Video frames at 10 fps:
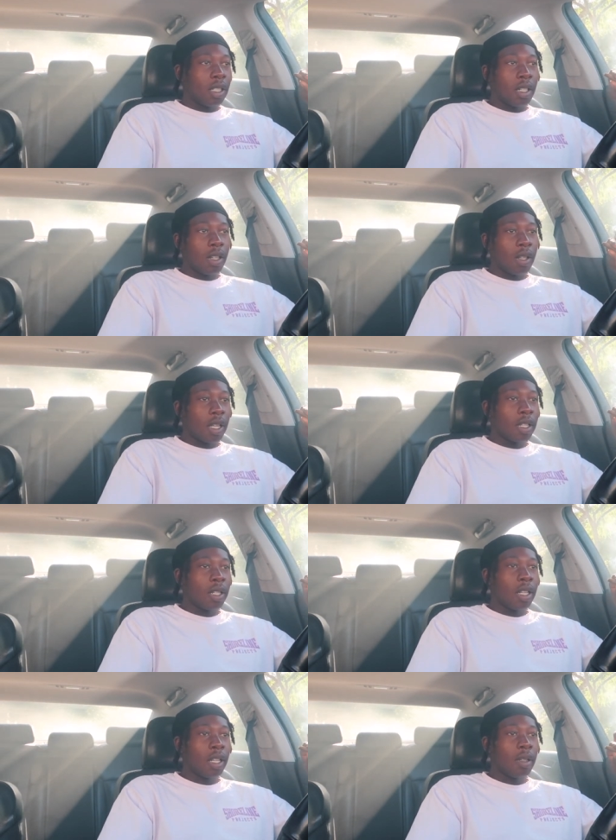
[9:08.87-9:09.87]
You know, like, you
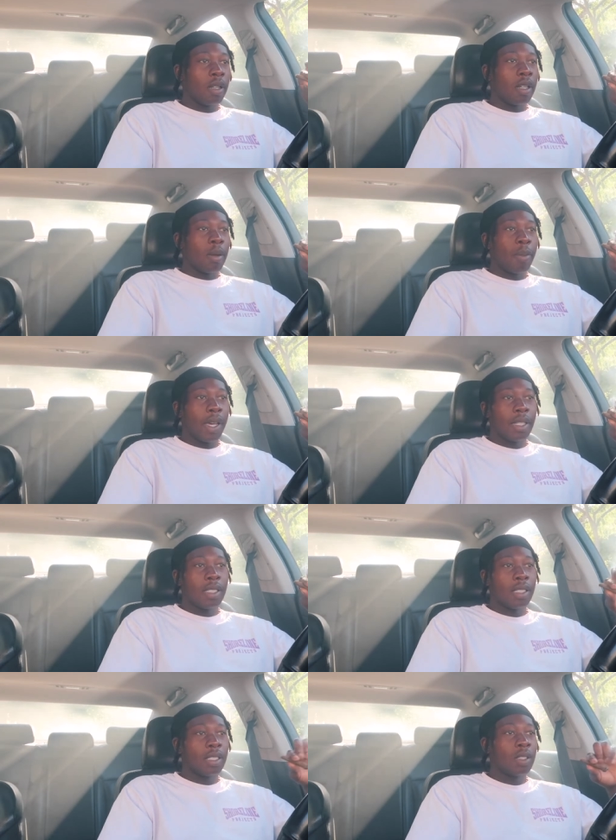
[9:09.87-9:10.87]
need to pay
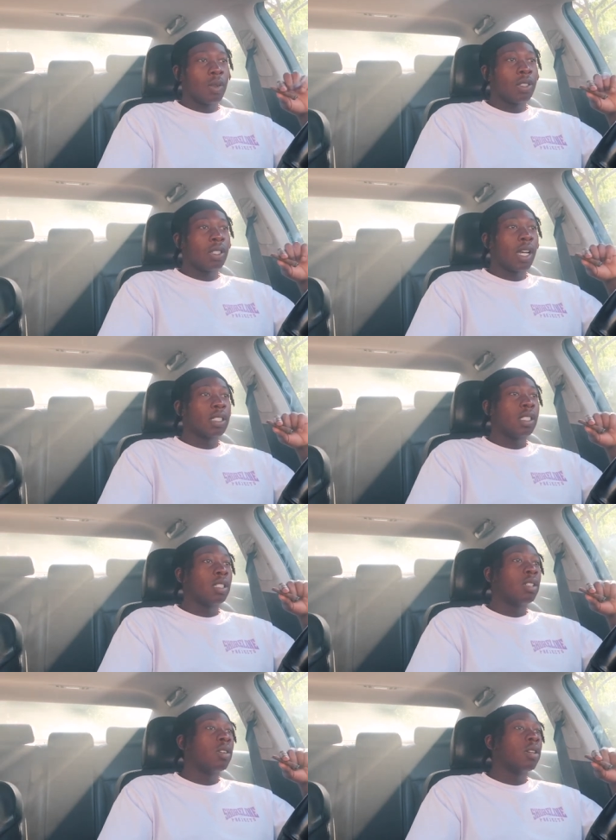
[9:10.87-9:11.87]
attention to what you're
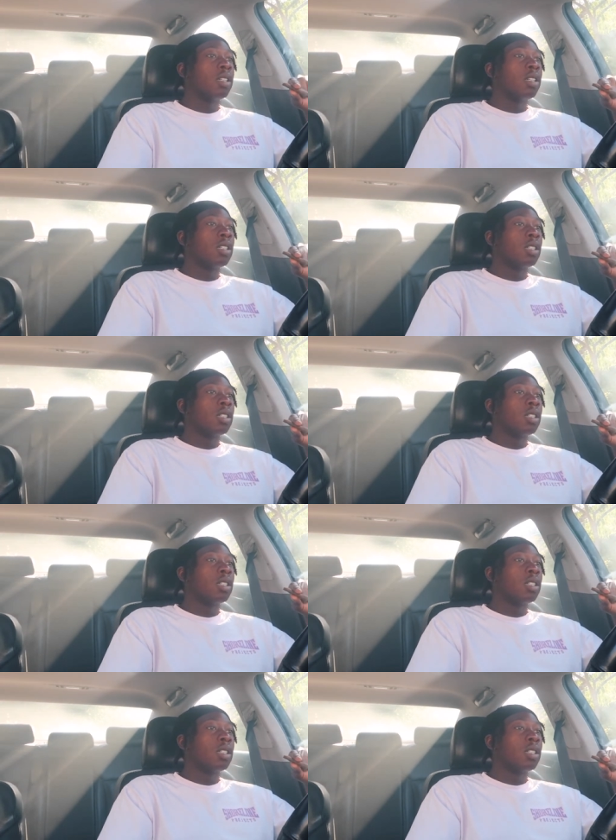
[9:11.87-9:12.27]
actually doing